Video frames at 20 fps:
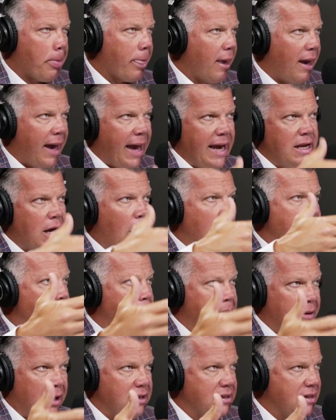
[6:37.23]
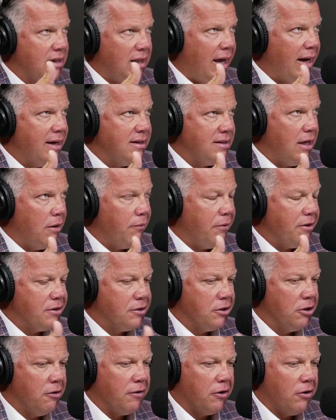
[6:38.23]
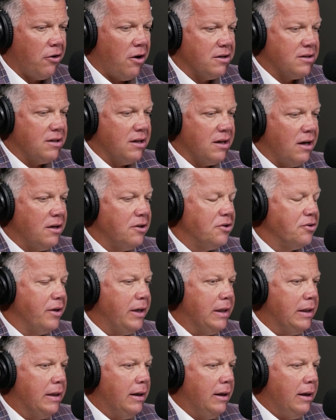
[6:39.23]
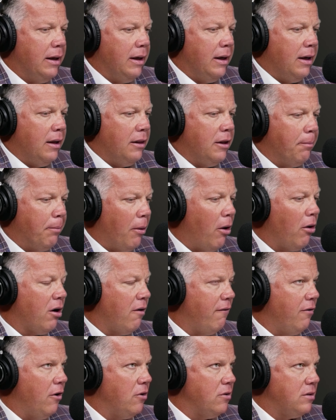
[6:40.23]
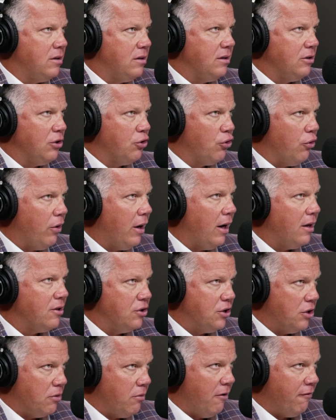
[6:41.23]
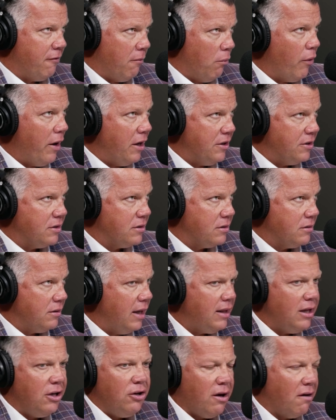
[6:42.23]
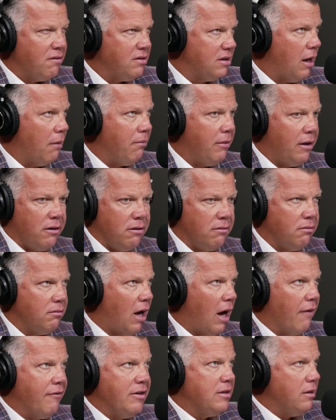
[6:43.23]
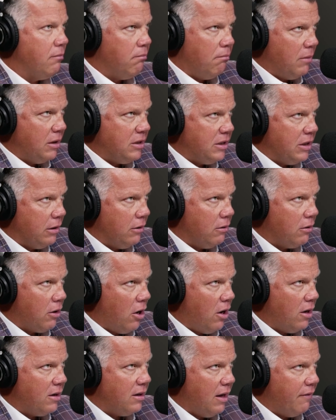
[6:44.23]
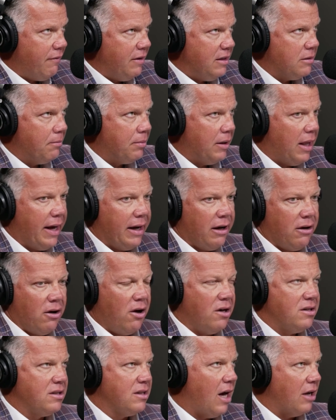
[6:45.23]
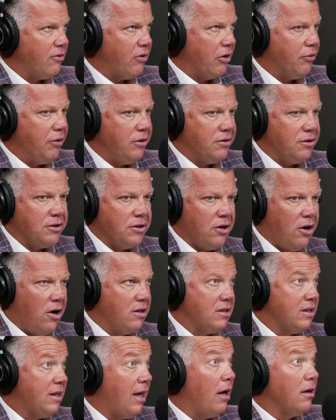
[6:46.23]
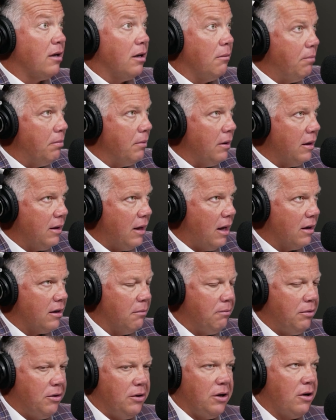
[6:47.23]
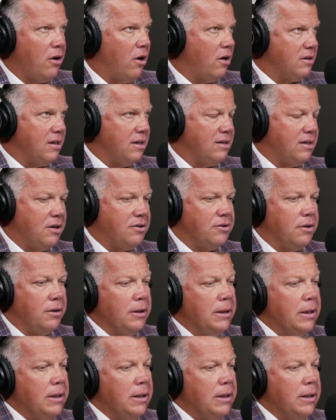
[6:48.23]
800 plus clients that we serve across the country, the bulk of those credits are generated from wages. And then you have some that are obviously material costs, heavy supply costs, contract research costs, cloud computing costs, et cetera.